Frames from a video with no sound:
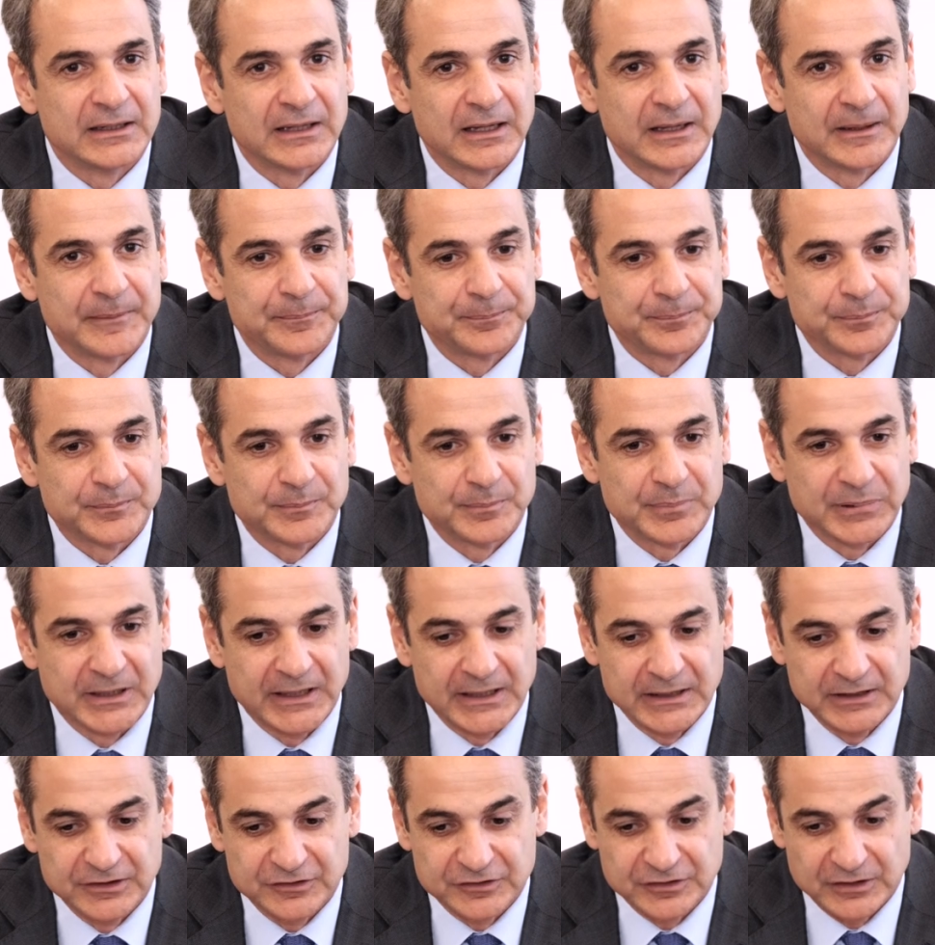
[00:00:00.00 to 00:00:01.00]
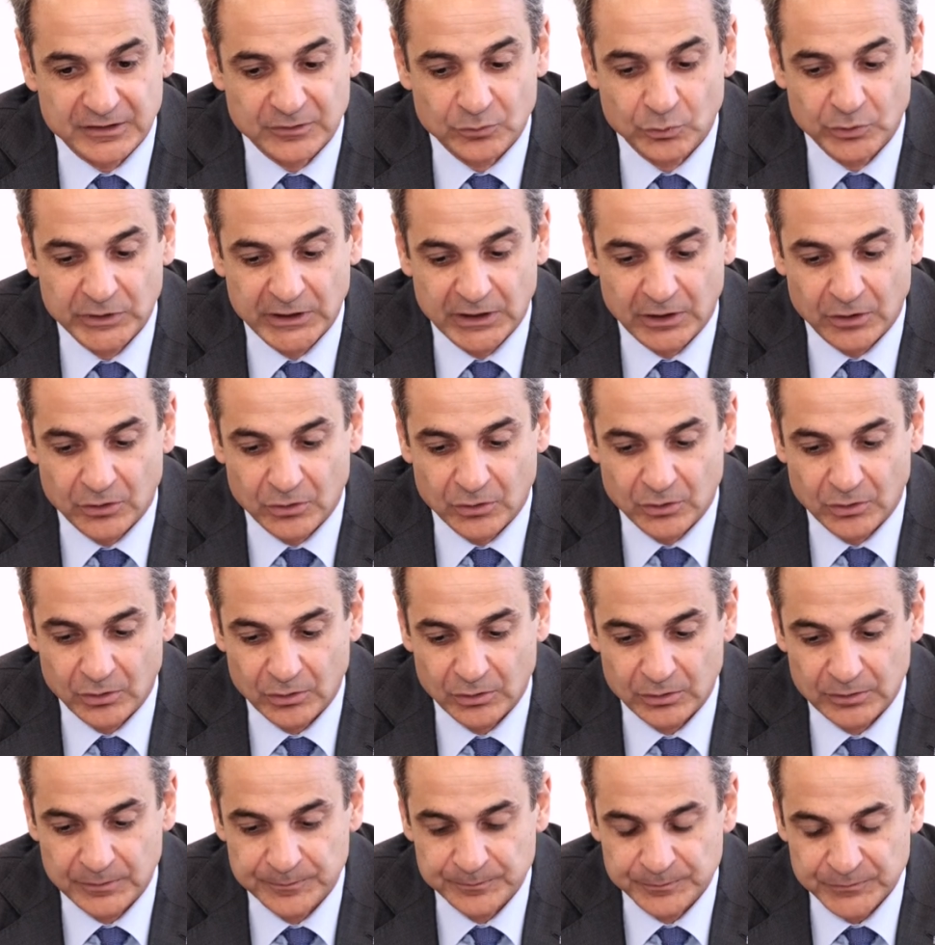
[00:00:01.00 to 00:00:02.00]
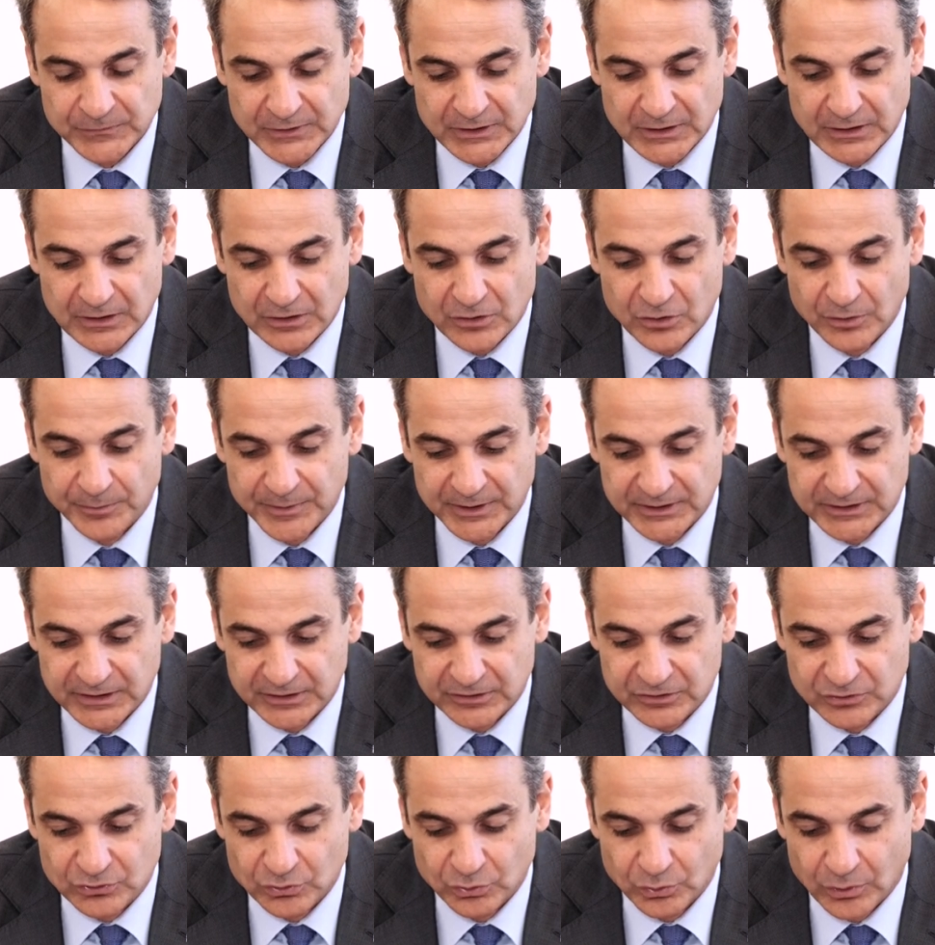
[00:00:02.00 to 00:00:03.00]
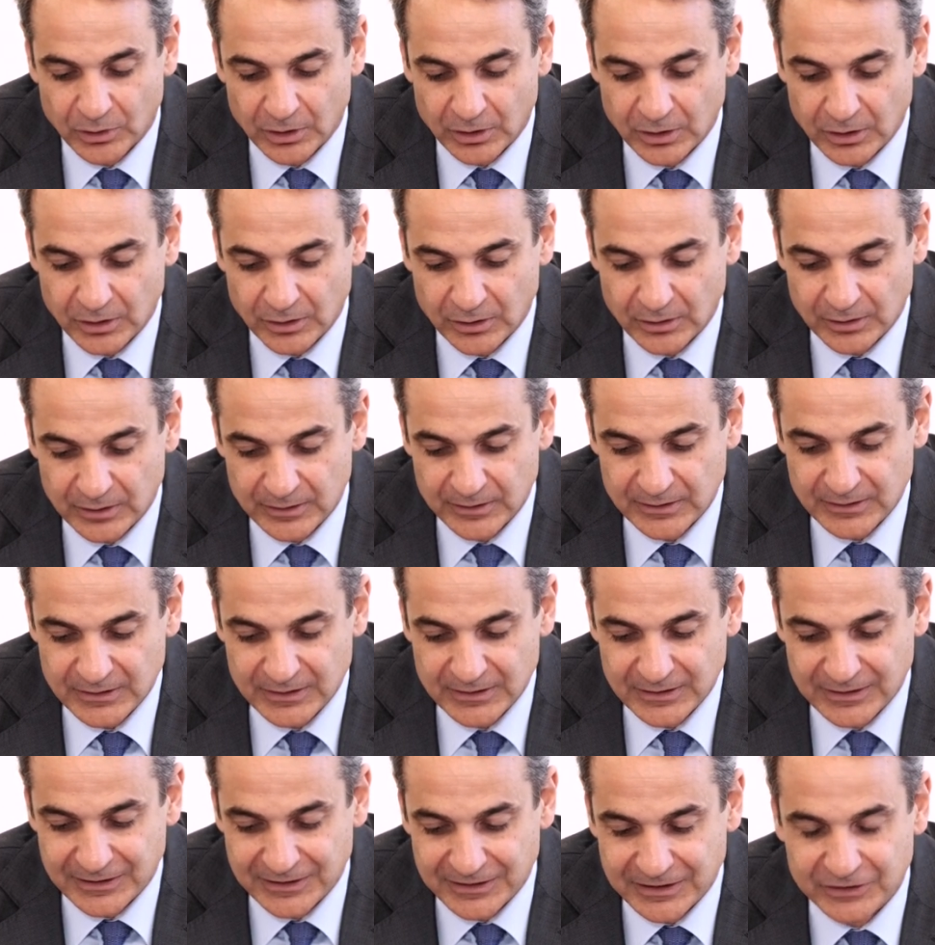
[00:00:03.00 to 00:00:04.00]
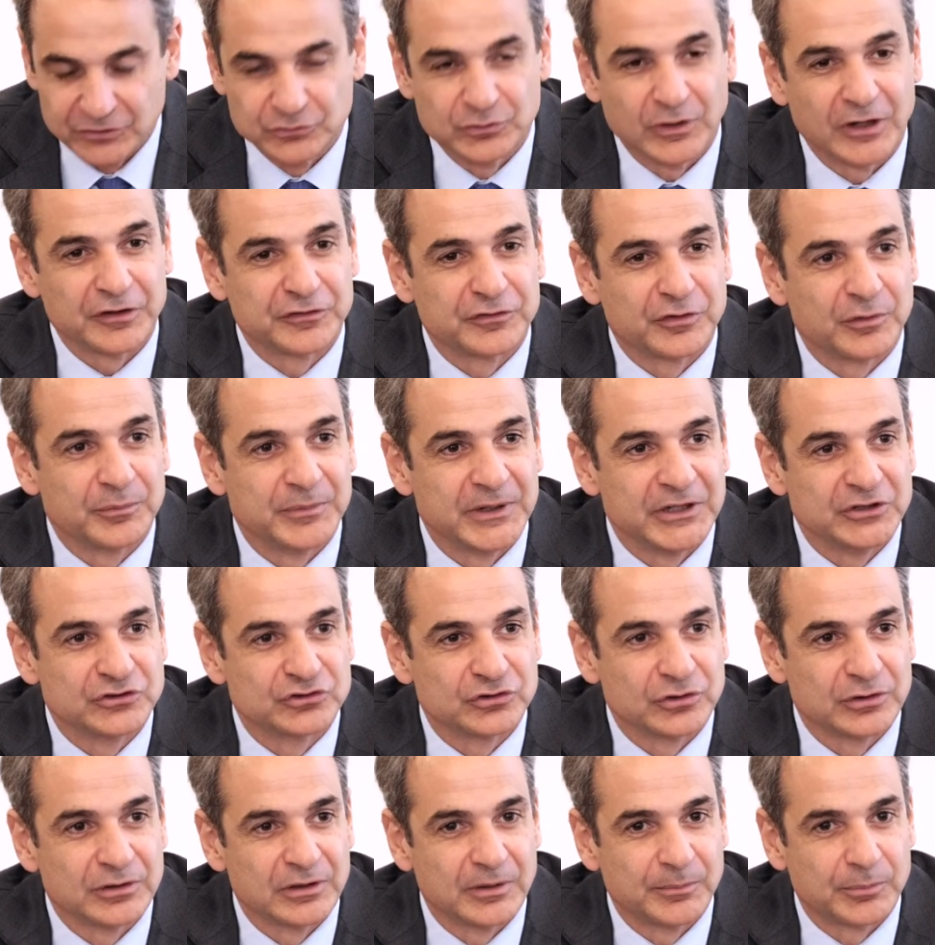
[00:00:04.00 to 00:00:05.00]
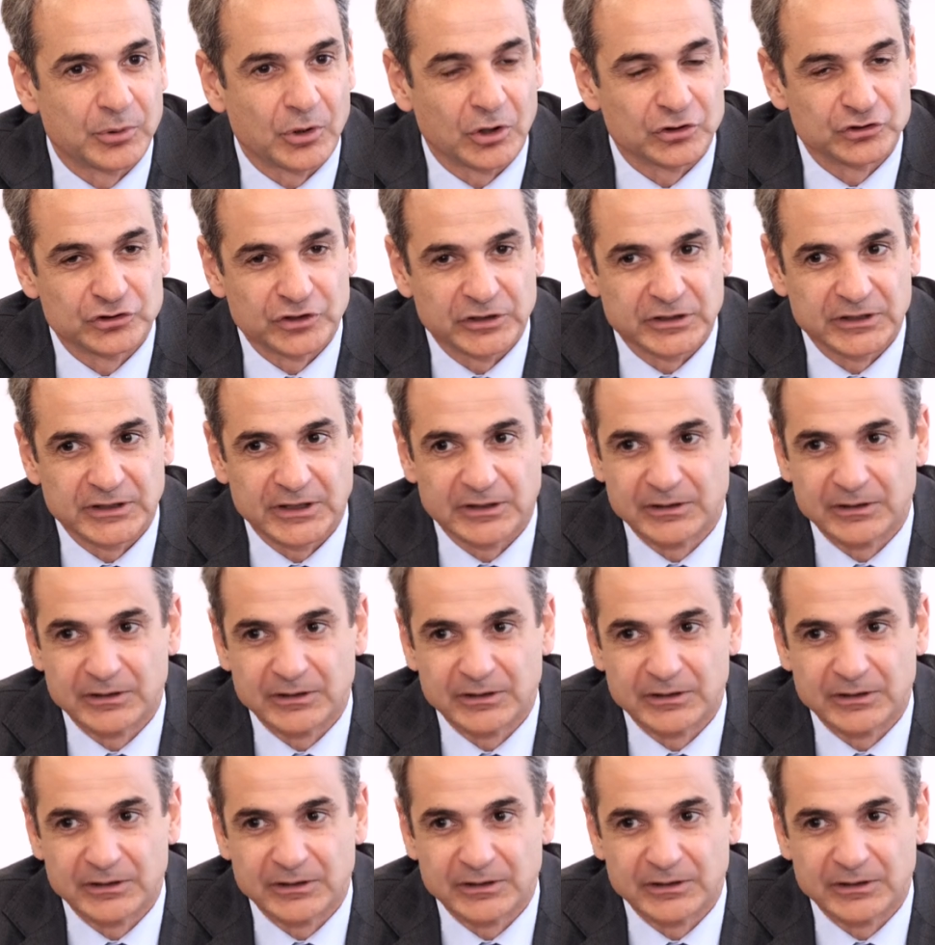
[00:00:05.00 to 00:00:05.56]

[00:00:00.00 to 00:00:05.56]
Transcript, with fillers: um, place, and we are all committed to our uh, transformation project.